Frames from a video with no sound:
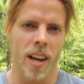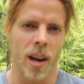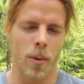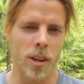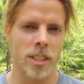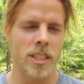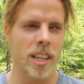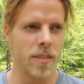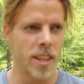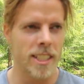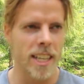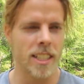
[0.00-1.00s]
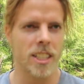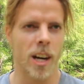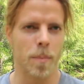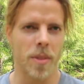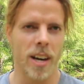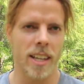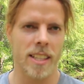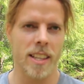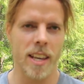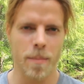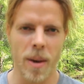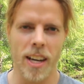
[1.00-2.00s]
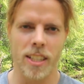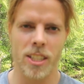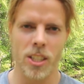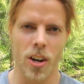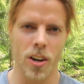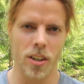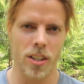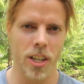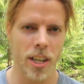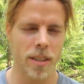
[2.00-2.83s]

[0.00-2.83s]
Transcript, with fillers: I will just give this heads up that they might start